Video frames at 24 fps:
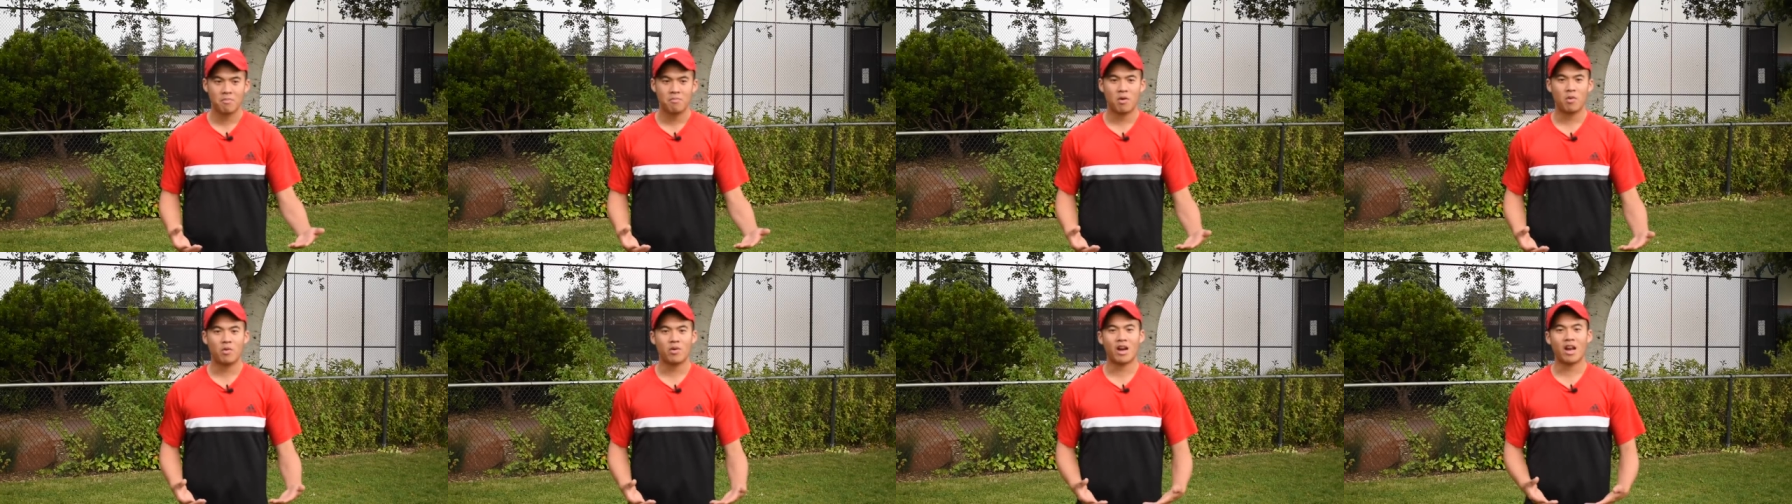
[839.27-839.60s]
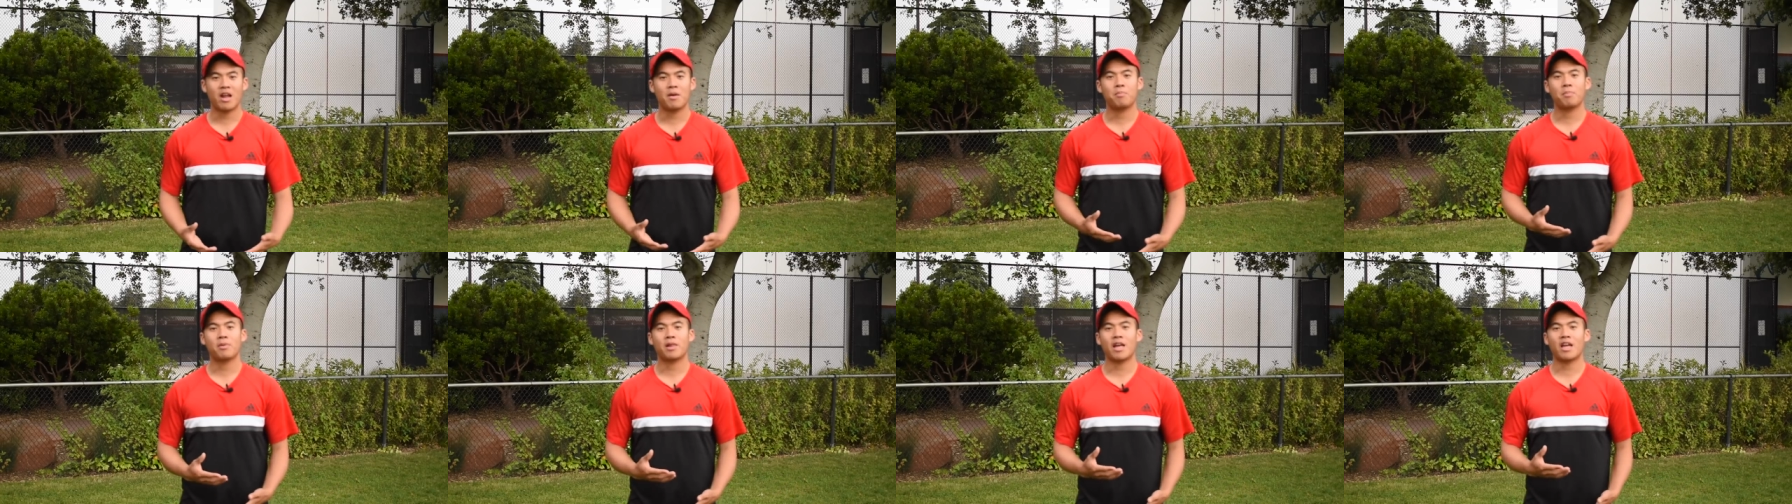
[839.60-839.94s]
But when
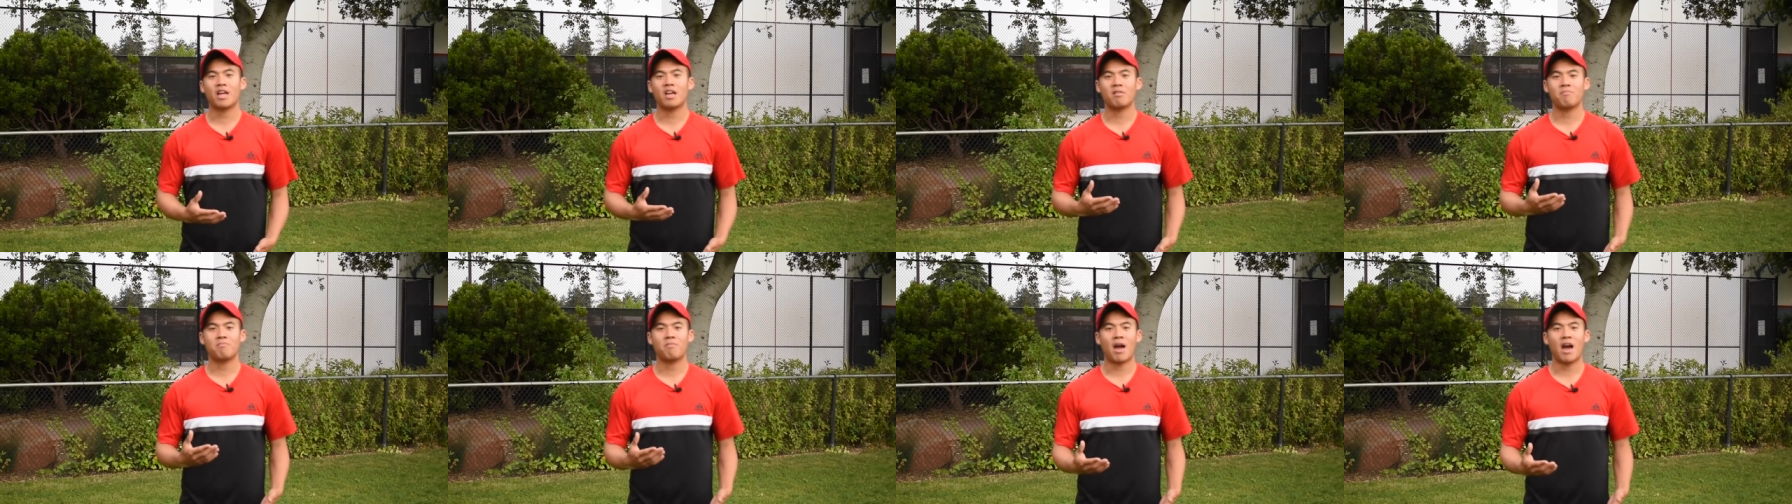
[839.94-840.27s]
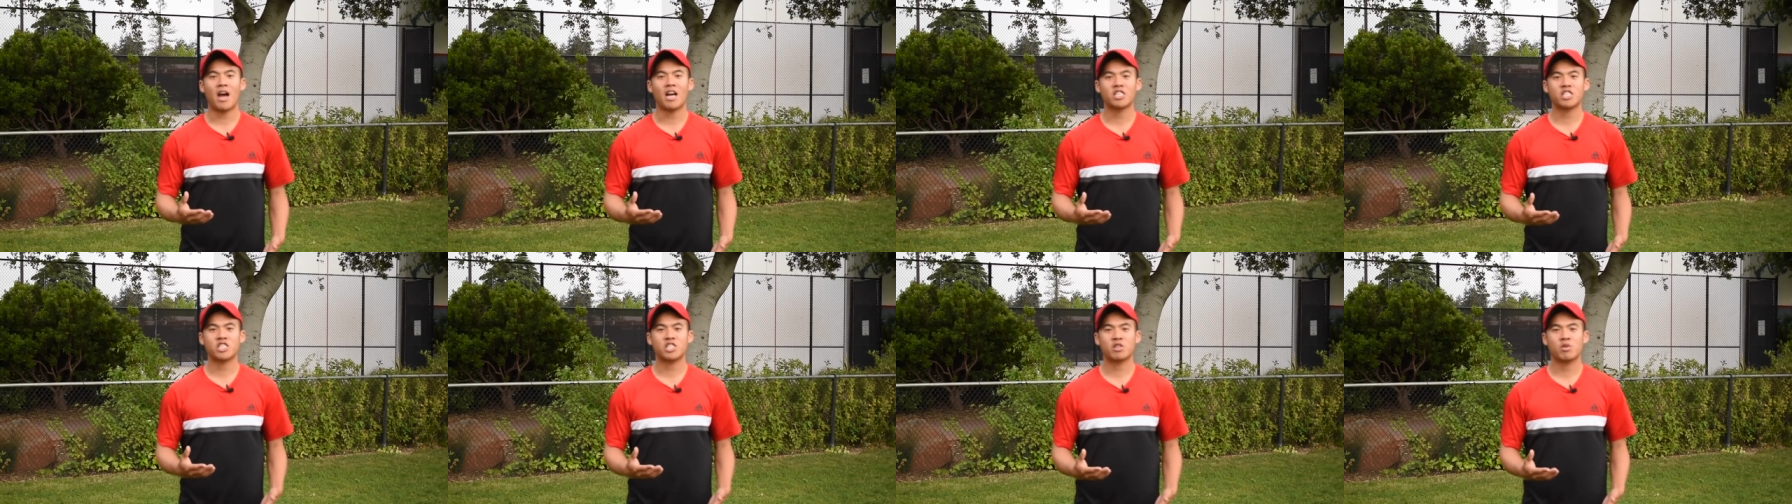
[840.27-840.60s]
I play a
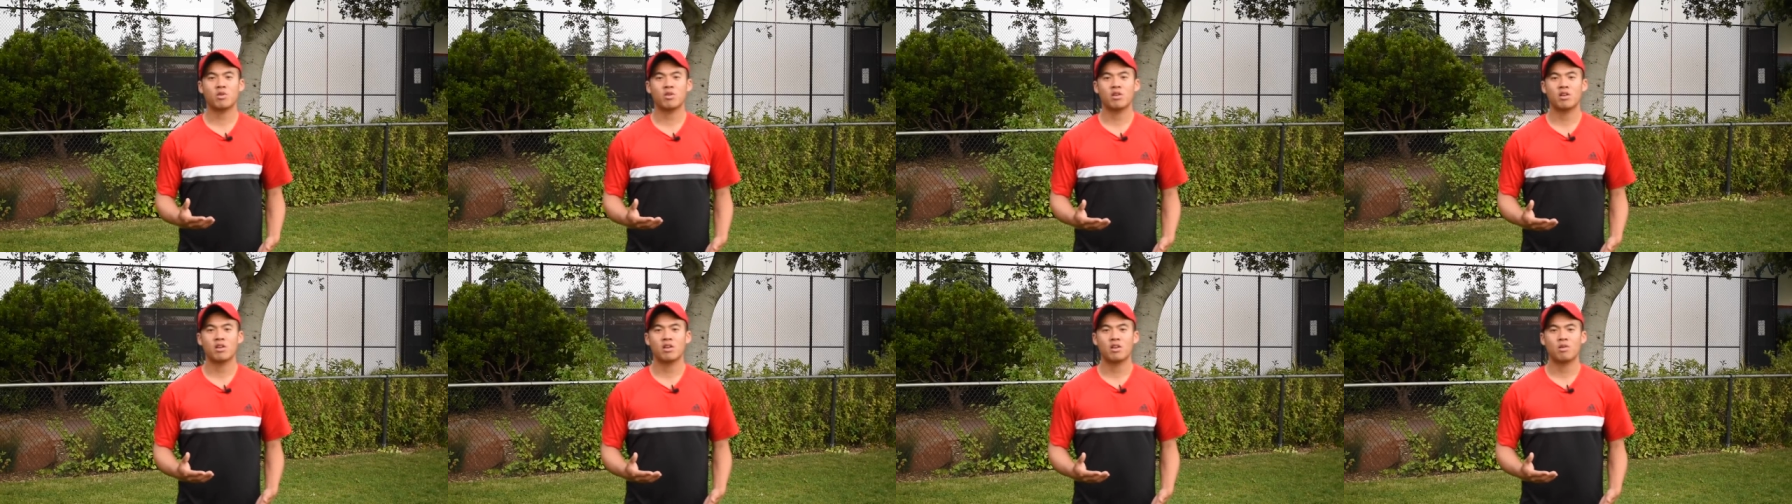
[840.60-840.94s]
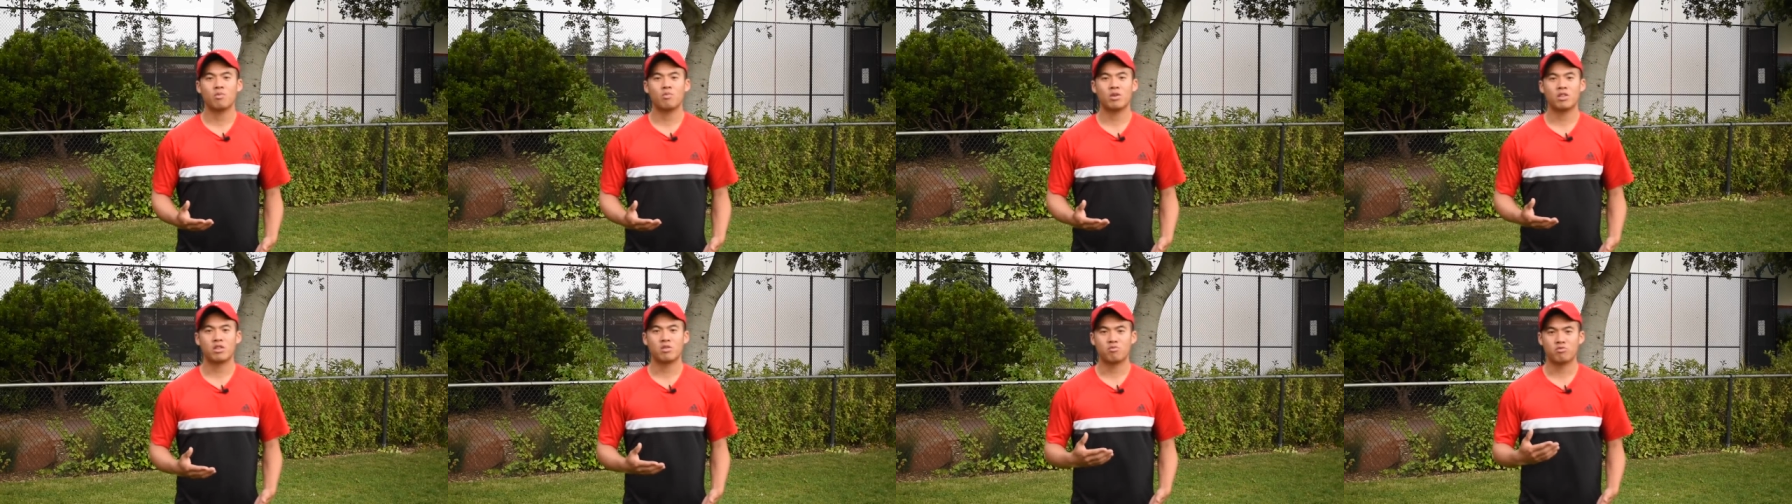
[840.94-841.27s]
match
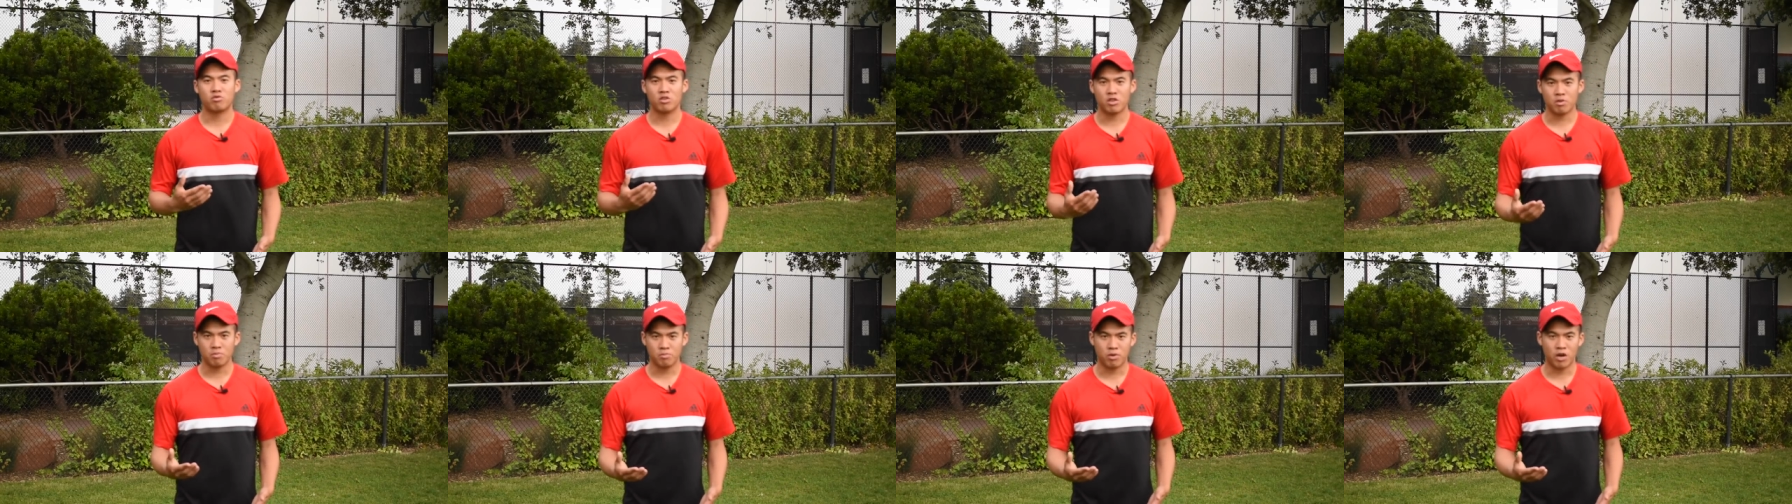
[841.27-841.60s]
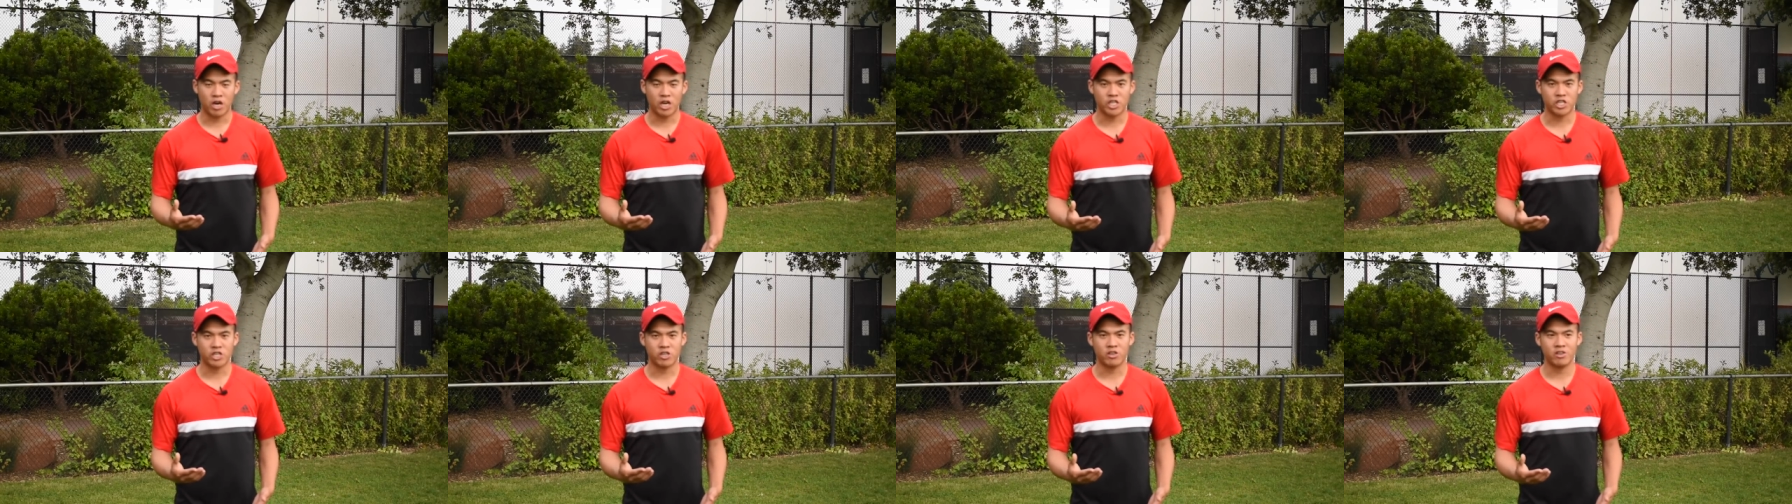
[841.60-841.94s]
with real
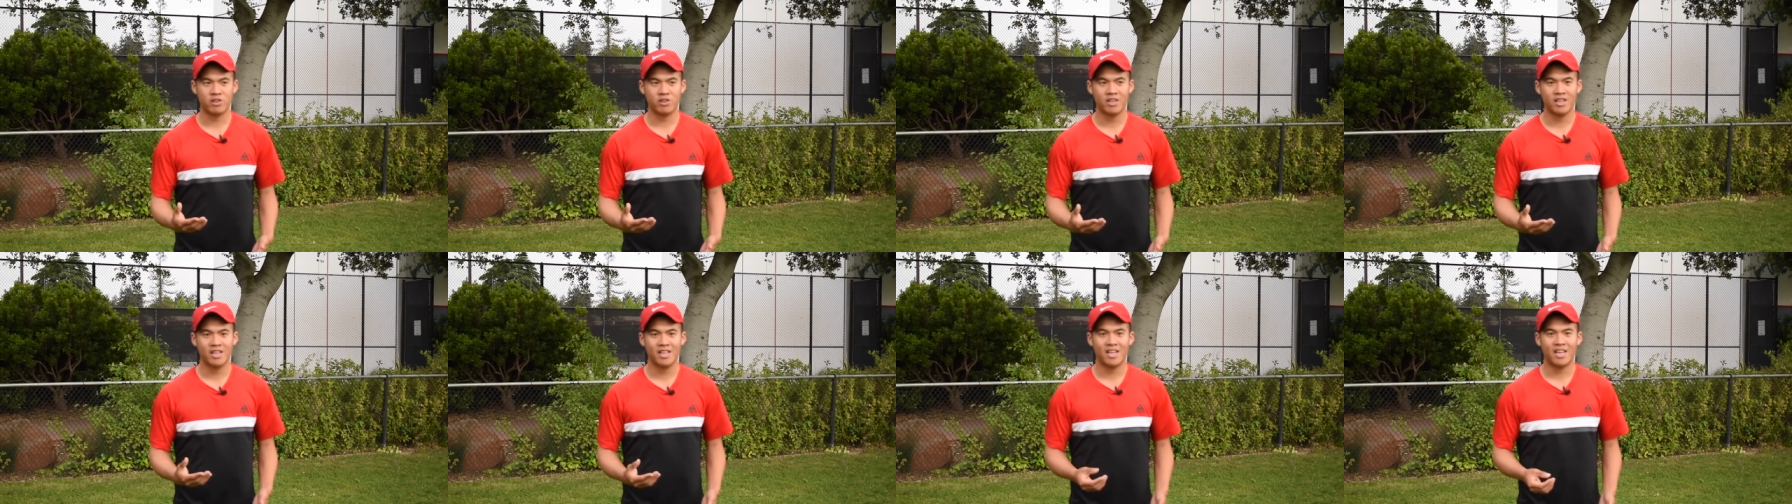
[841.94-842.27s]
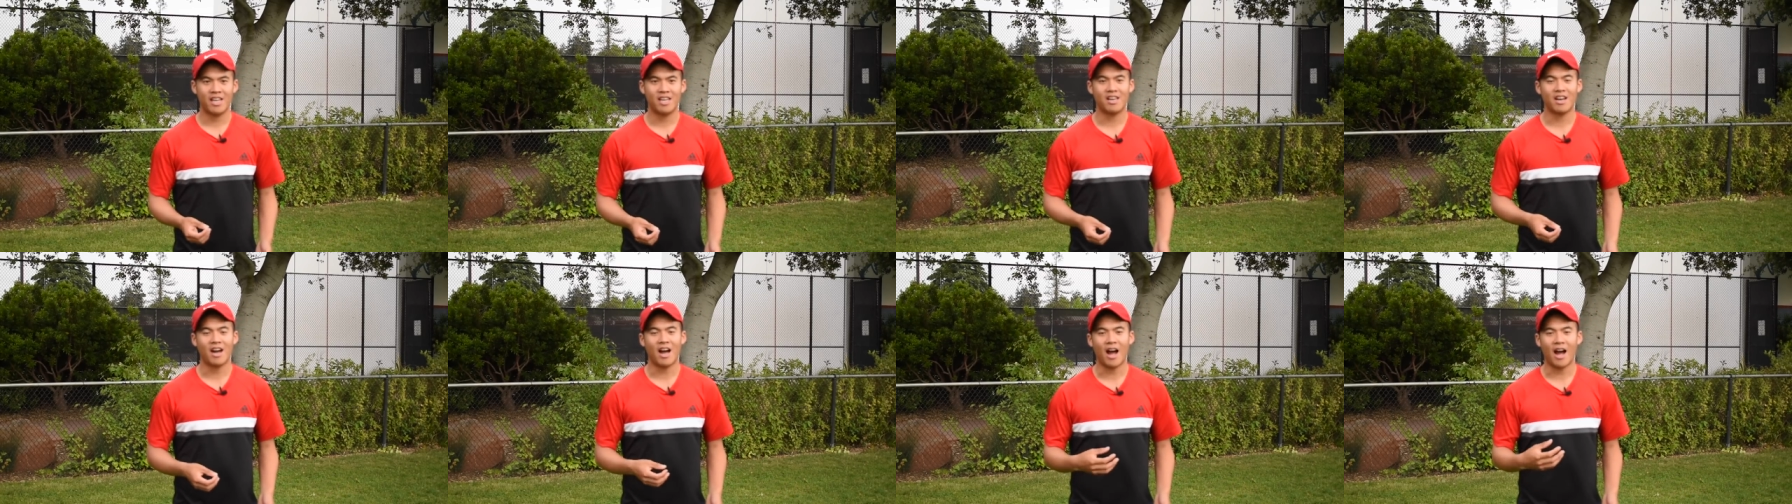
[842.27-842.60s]
pressure
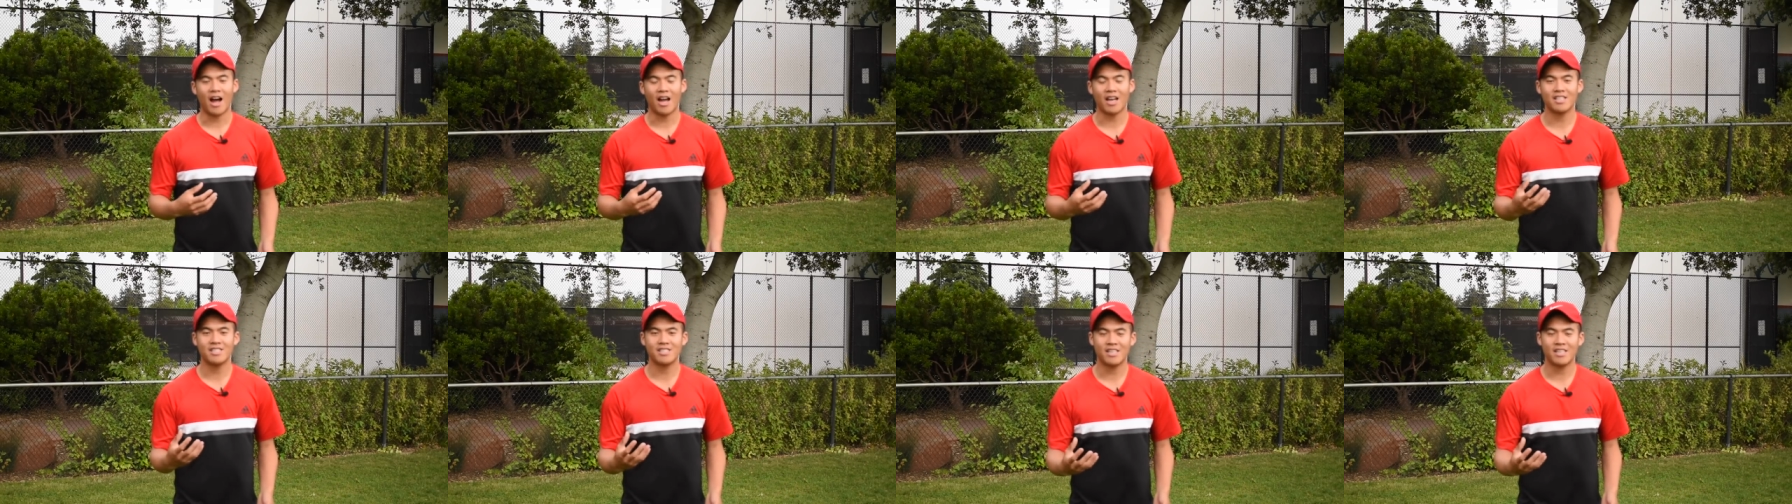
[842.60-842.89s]
and high